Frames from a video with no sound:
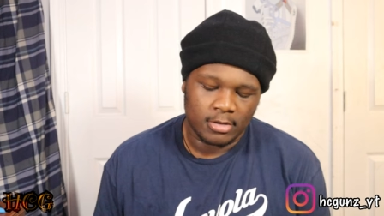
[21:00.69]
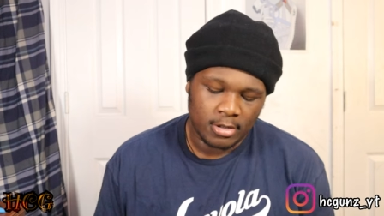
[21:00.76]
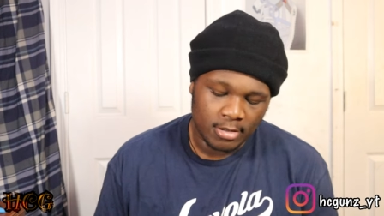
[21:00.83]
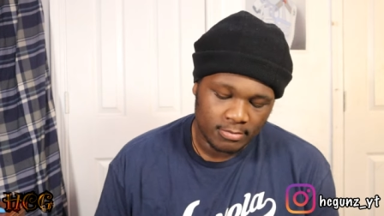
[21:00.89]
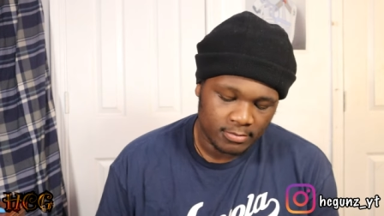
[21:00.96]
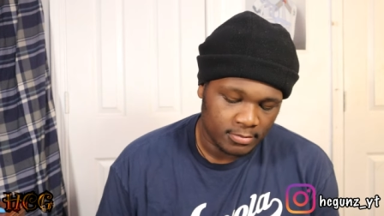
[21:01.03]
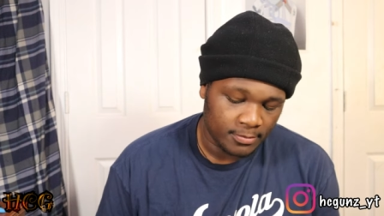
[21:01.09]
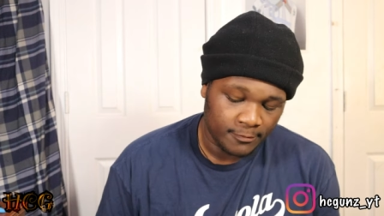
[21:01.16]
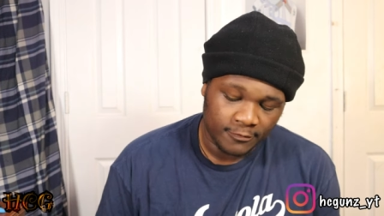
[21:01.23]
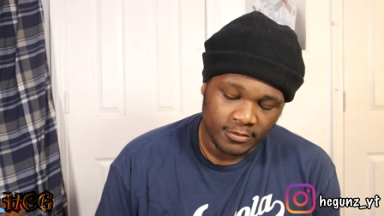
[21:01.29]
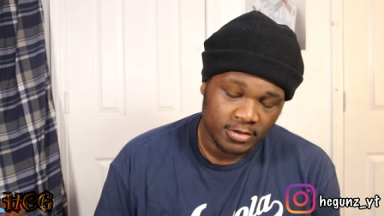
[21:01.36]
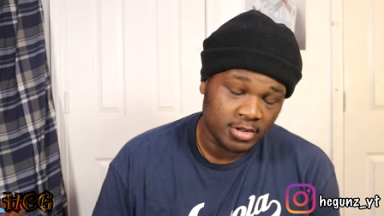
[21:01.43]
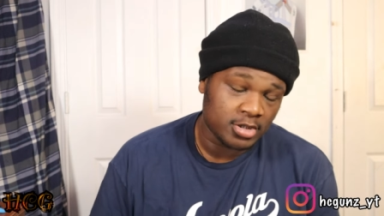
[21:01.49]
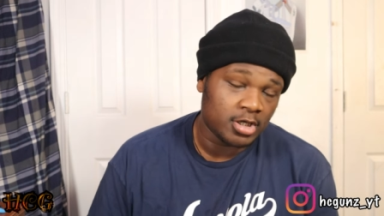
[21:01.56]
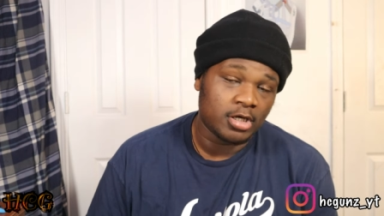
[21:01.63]
I'm
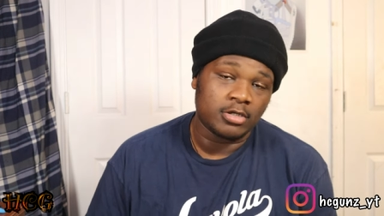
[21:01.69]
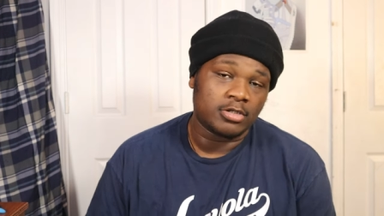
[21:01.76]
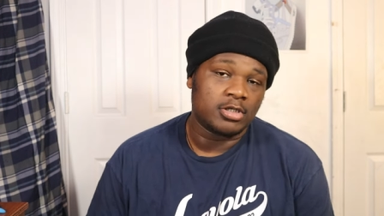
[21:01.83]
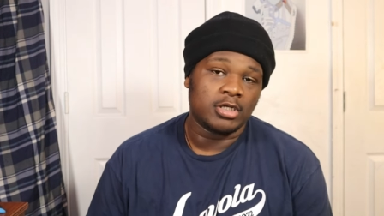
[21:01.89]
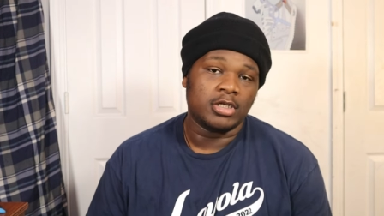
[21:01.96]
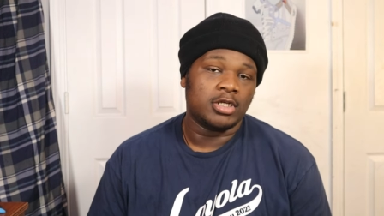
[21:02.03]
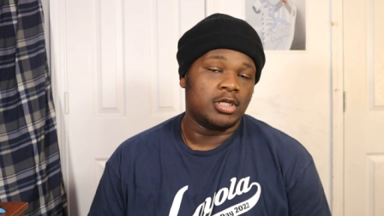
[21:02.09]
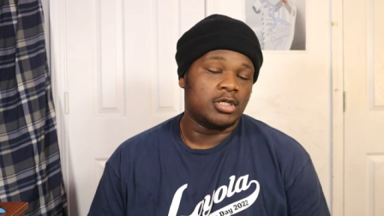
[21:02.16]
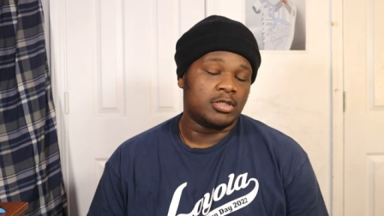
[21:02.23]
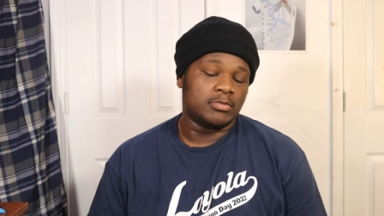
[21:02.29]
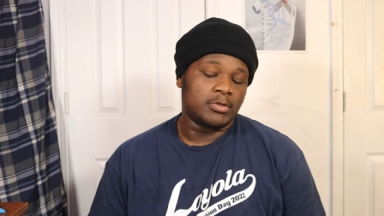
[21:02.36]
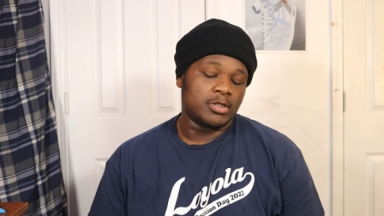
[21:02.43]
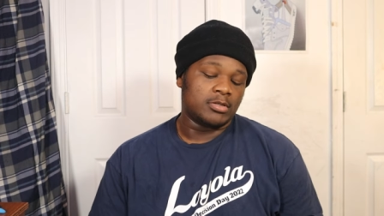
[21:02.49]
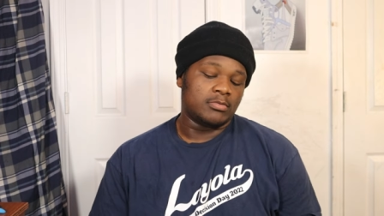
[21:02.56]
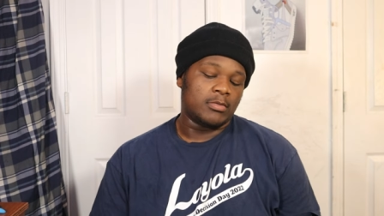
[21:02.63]
so selling this
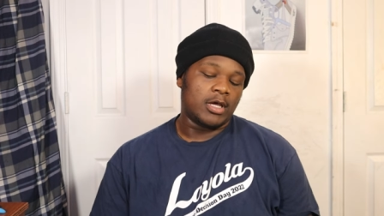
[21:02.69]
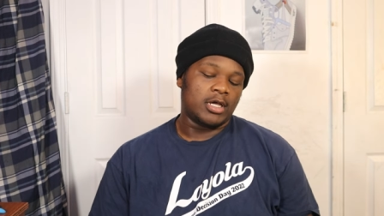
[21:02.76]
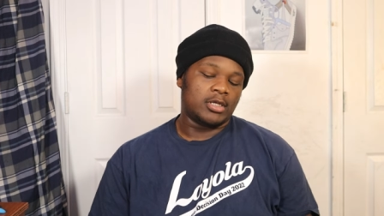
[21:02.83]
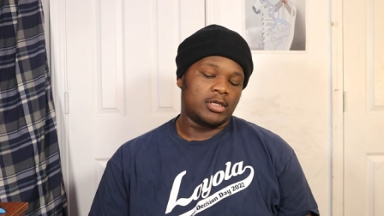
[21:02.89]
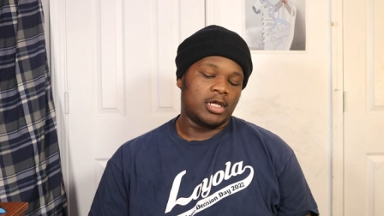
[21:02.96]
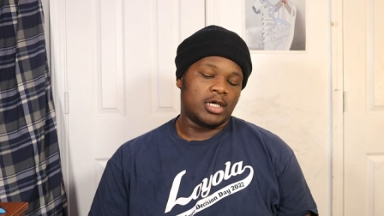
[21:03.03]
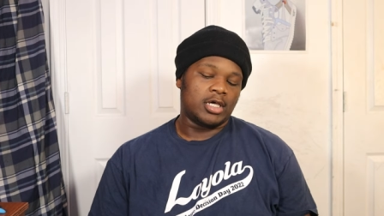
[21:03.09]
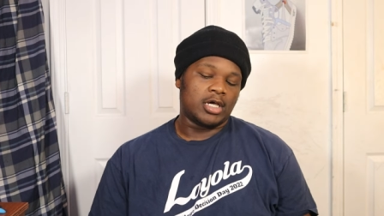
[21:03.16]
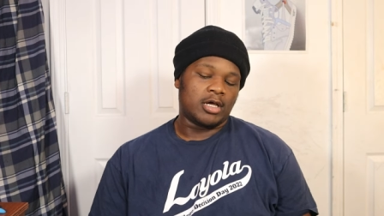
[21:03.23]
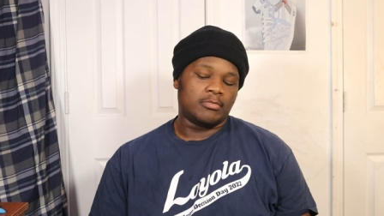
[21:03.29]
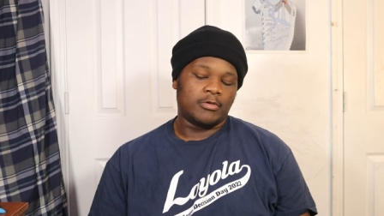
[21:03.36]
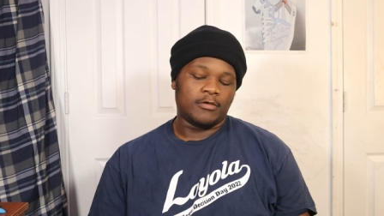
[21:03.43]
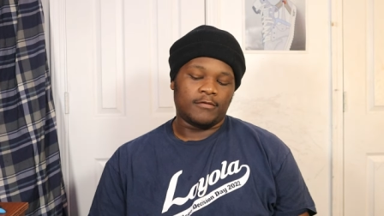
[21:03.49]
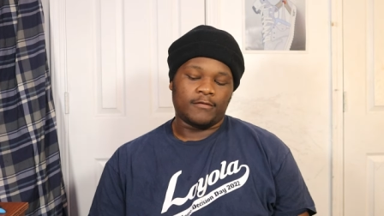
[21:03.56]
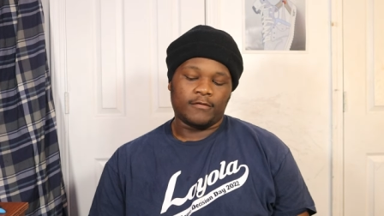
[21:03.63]
bitch back. They got
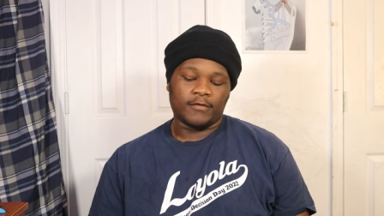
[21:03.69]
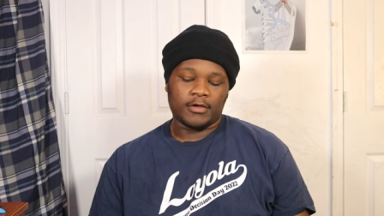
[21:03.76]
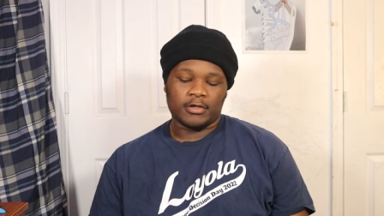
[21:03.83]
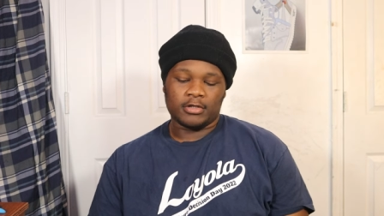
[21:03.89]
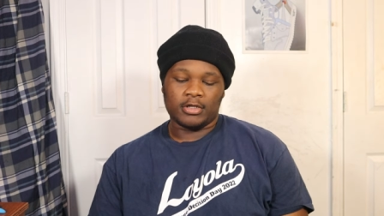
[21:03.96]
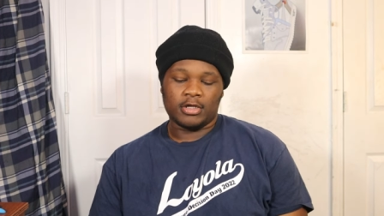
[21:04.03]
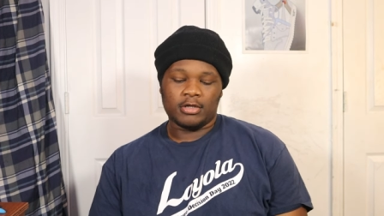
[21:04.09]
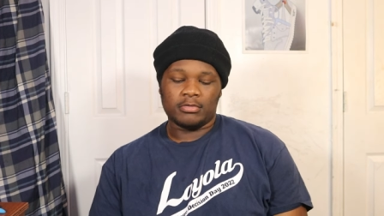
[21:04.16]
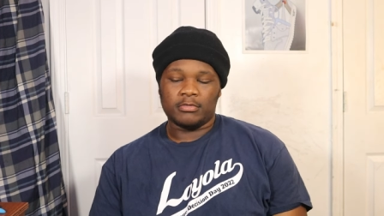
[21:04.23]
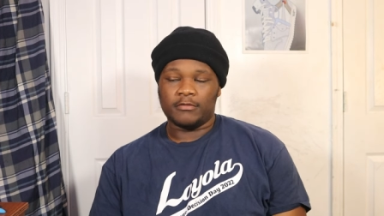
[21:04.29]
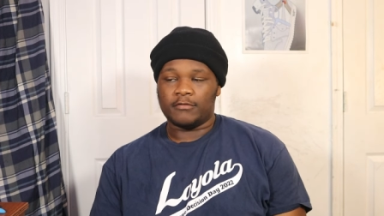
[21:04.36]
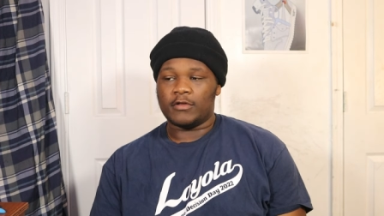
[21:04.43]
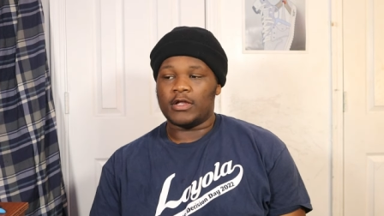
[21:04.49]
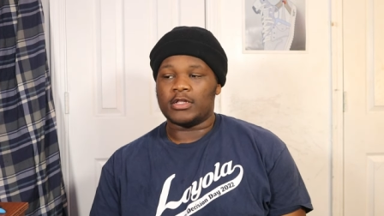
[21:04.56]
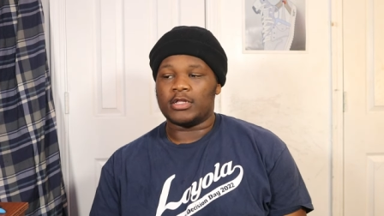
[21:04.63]
me f***ed up.
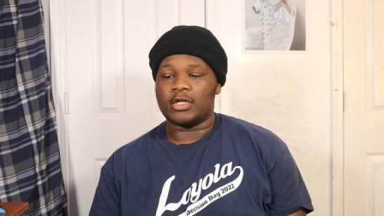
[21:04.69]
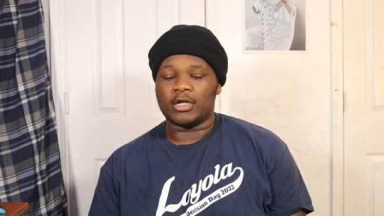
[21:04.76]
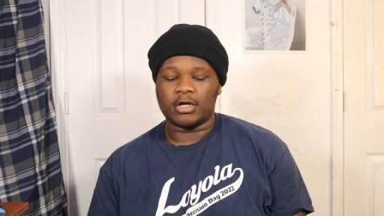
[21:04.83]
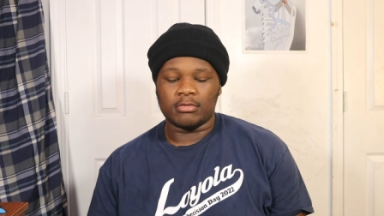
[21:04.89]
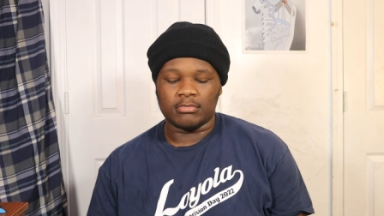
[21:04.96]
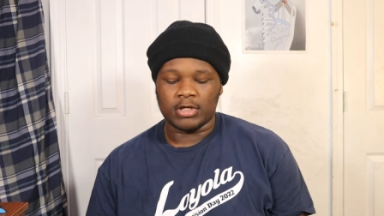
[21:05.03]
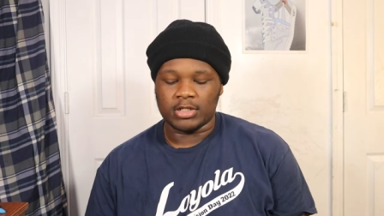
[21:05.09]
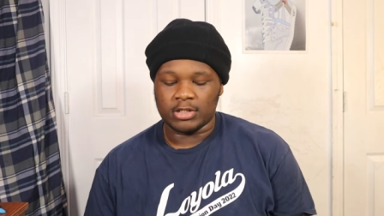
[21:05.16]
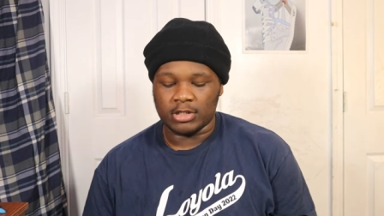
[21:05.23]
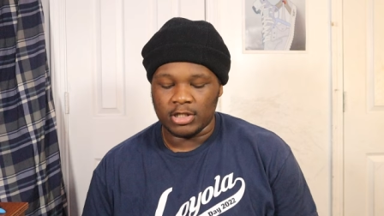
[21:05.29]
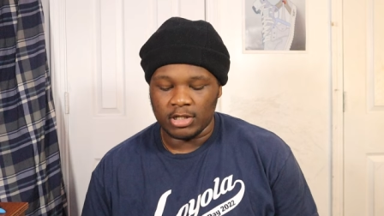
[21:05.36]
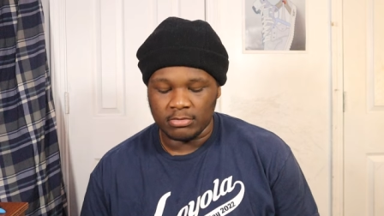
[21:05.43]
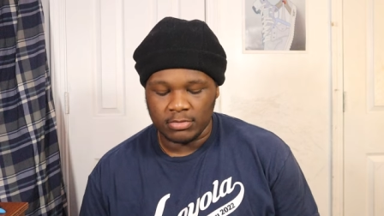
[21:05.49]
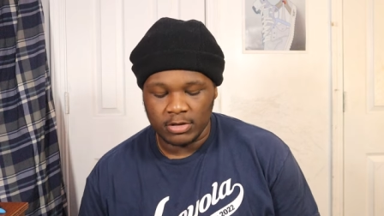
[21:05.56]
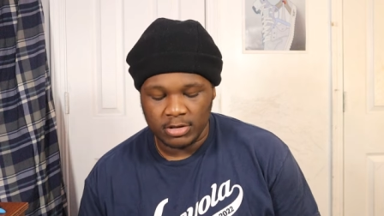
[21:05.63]
They think I'm about to
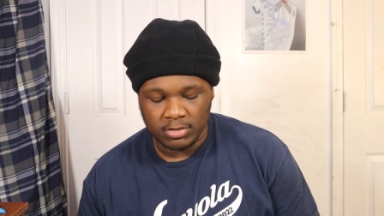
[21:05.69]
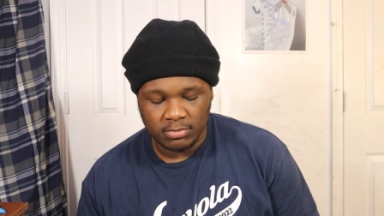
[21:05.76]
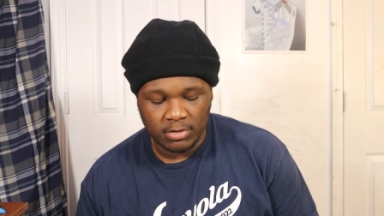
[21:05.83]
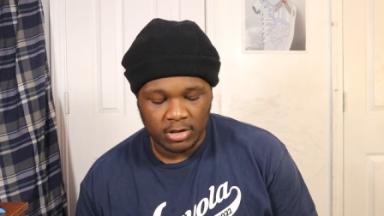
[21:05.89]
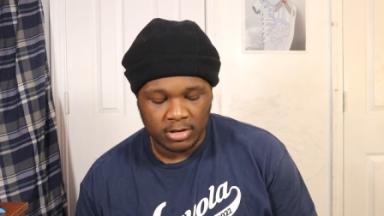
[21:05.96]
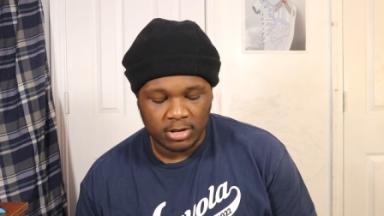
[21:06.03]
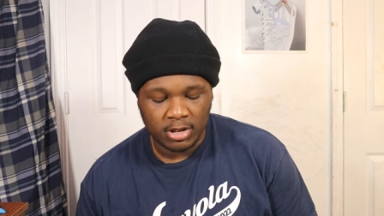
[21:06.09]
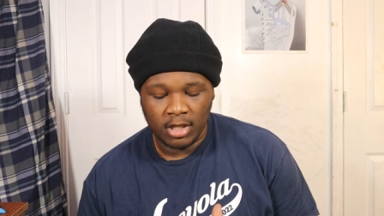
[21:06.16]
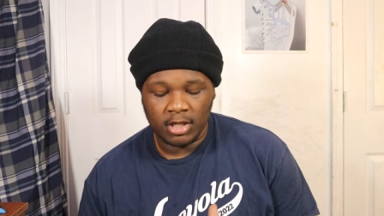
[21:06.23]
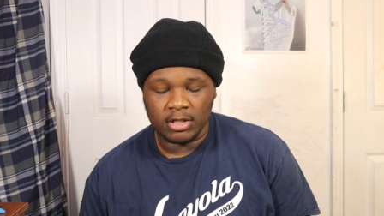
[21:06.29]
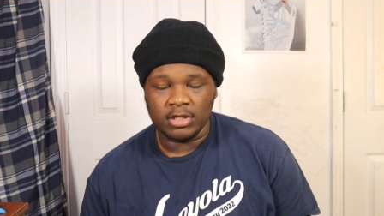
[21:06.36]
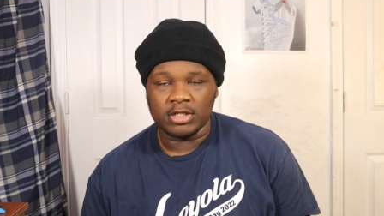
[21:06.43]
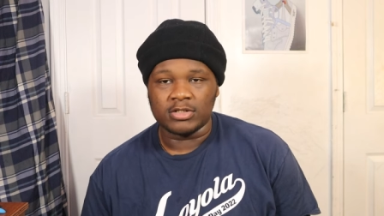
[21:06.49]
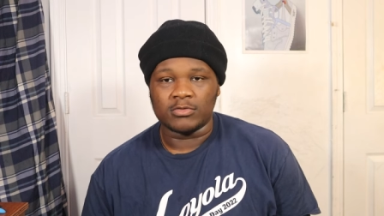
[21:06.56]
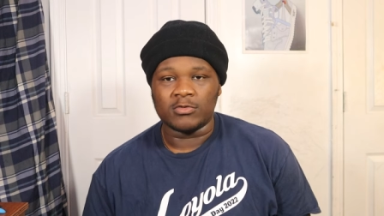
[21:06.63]
keep this
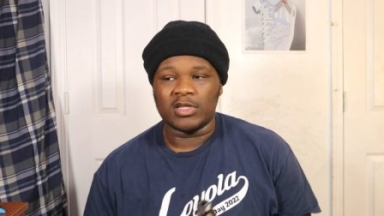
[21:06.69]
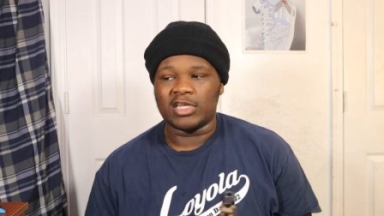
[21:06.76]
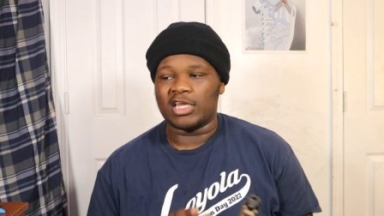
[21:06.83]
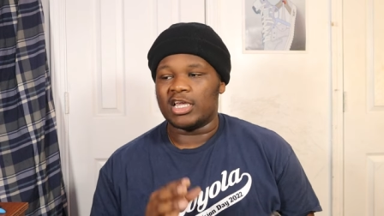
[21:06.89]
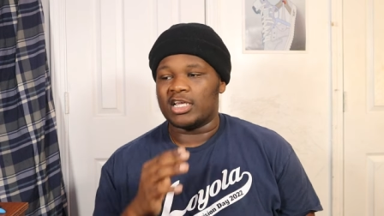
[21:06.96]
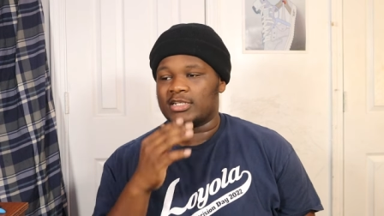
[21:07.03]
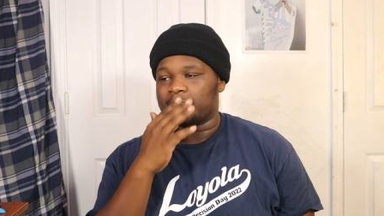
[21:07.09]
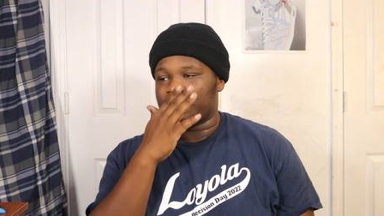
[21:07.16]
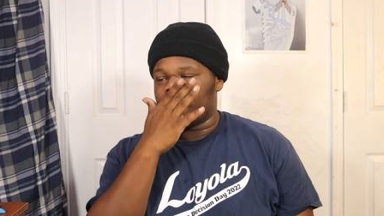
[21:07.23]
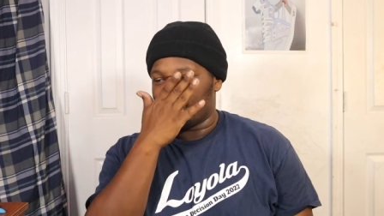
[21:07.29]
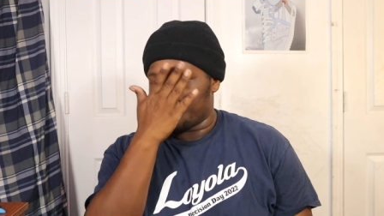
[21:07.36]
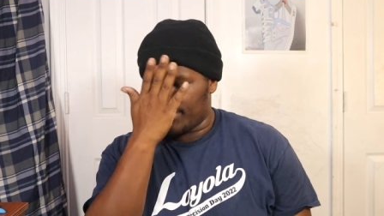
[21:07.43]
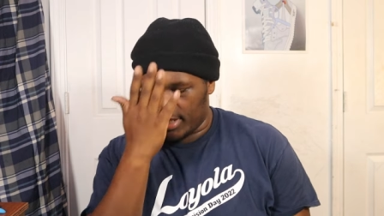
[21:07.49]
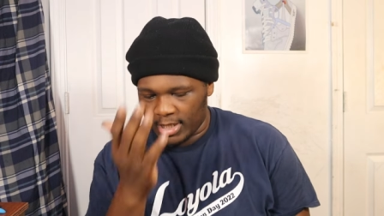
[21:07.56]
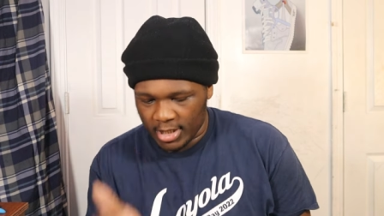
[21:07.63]
this weak ass perfect